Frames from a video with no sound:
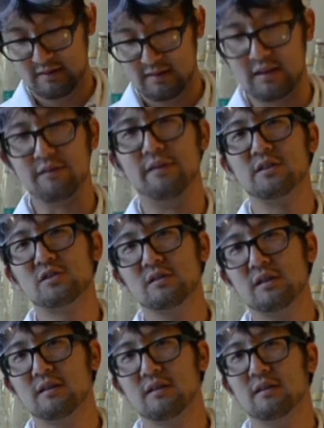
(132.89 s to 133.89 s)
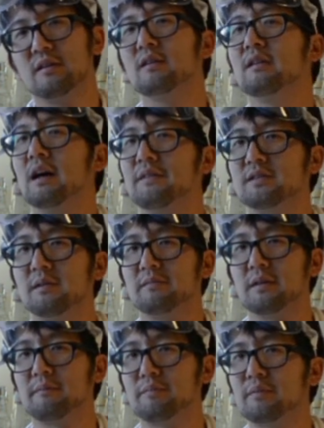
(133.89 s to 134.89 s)
And eventually, you'll have
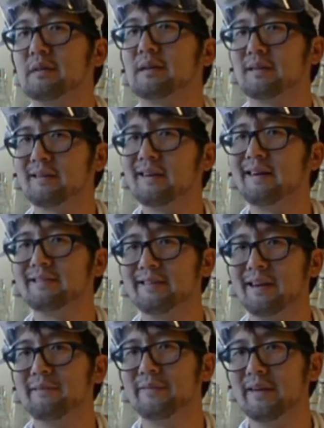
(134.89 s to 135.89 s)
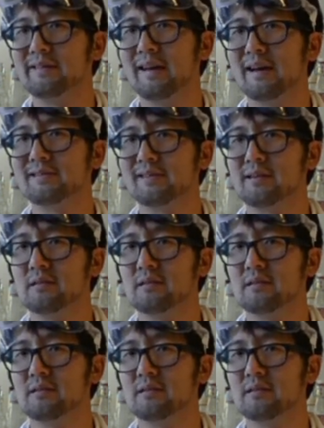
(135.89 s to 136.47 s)
something pretty goddamn fantastic.